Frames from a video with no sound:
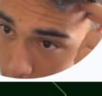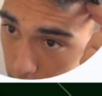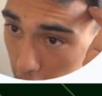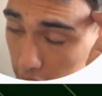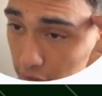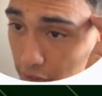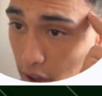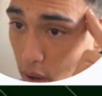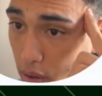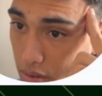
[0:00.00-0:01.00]
I
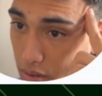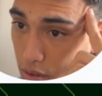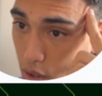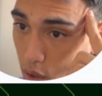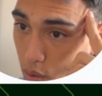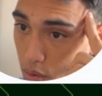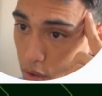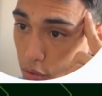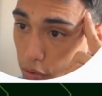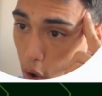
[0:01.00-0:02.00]
fell, so
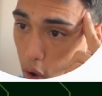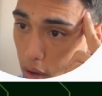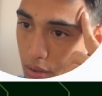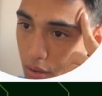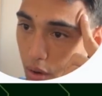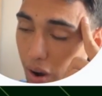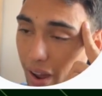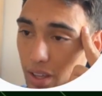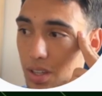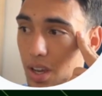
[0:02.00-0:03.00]
to fall. Or I
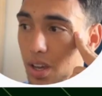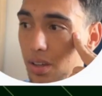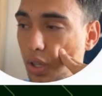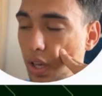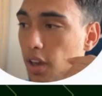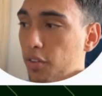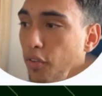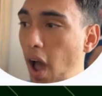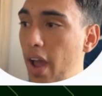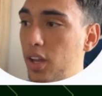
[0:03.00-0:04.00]
can say if
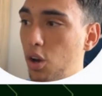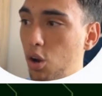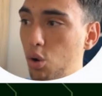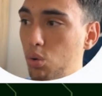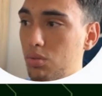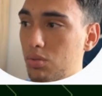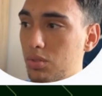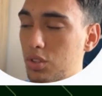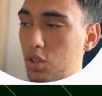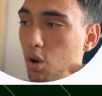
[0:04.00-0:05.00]
I go,
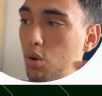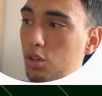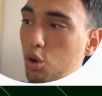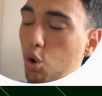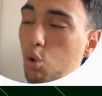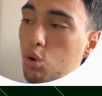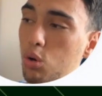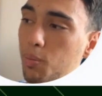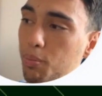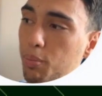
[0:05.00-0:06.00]
so kung
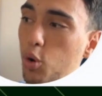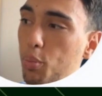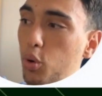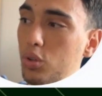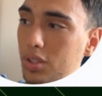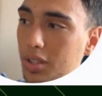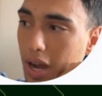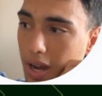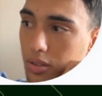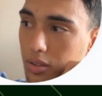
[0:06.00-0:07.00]

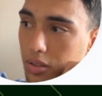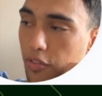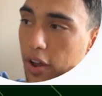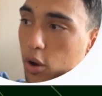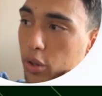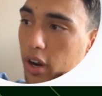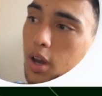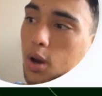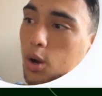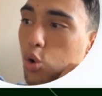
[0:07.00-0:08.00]
pupunta, if I go there,
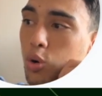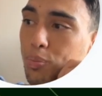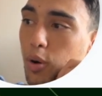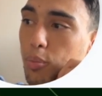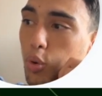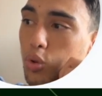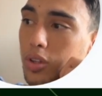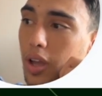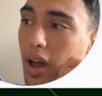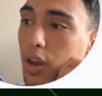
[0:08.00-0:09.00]
kung
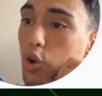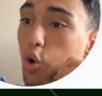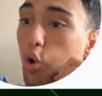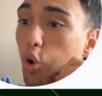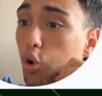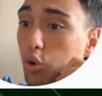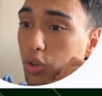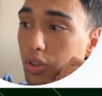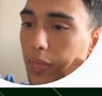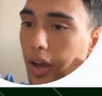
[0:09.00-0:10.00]
pupunta
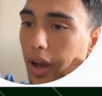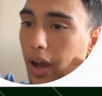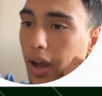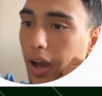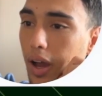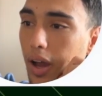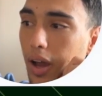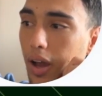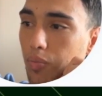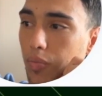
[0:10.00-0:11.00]
noon,
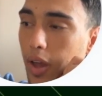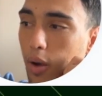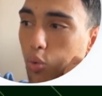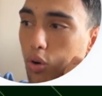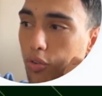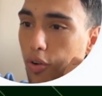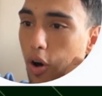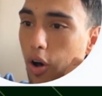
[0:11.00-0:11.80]
I will fall.